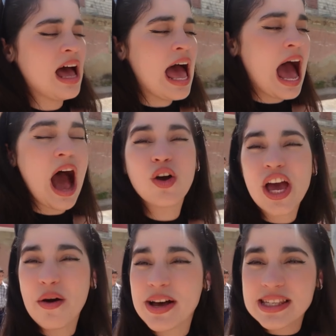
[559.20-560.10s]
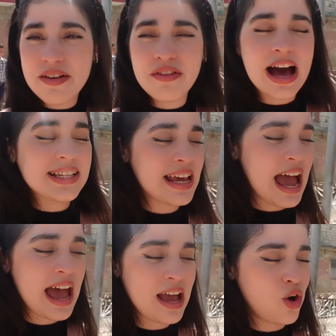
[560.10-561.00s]
Although sometimes you go at
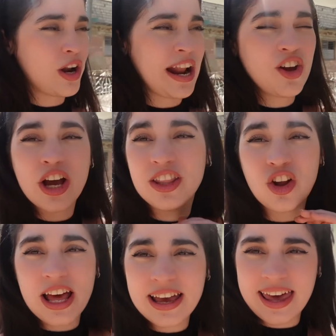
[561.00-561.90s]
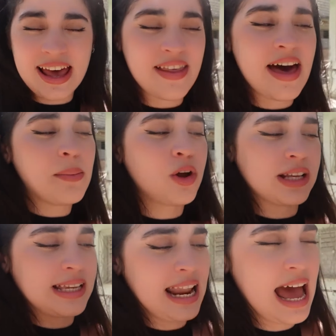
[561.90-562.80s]
times when they have nothing left because they